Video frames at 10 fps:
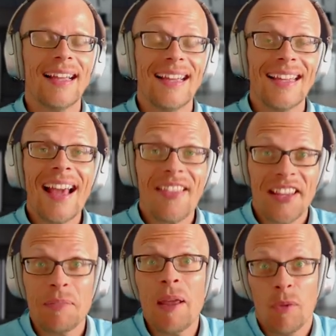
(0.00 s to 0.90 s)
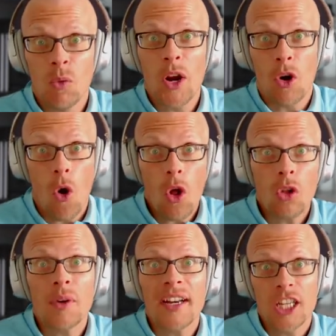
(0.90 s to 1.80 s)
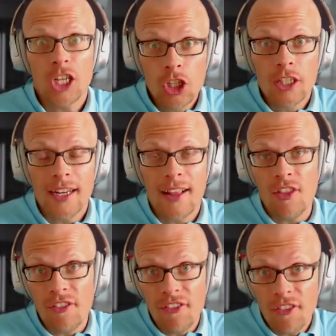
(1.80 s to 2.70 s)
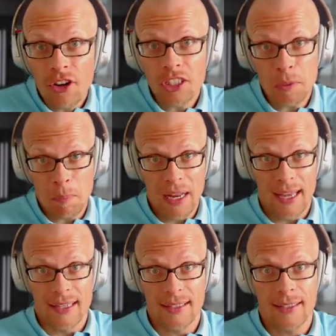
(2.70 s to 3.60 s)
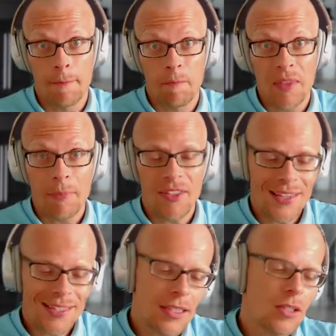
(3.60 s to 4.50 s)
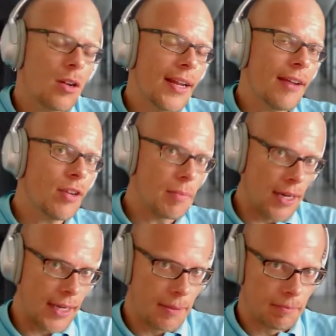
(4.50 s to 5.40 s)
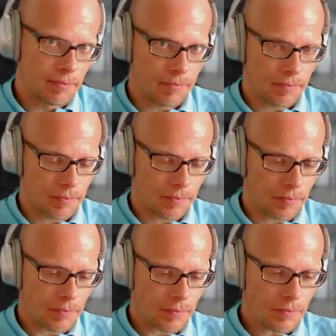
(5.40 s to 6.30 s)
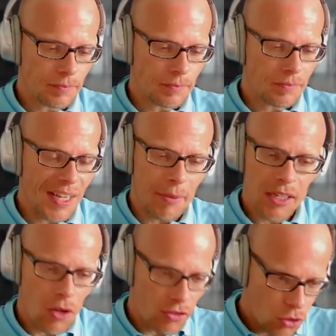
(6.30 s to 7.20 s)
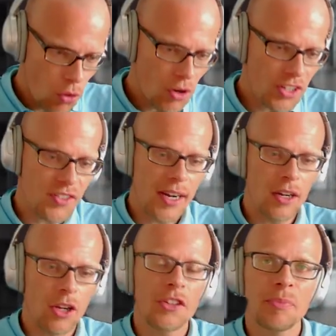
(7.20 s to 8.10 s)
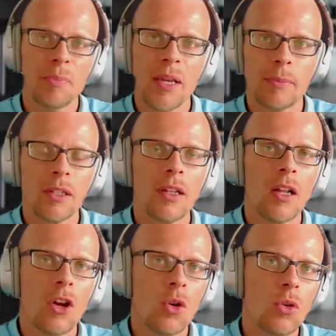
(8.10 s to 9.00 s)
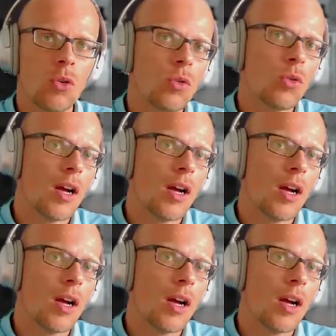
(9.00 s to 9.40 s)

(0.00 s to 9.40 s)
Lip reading: Yeah, these people were already good in the first place, but this is not everybody. I mean, of course, there are a lot of people who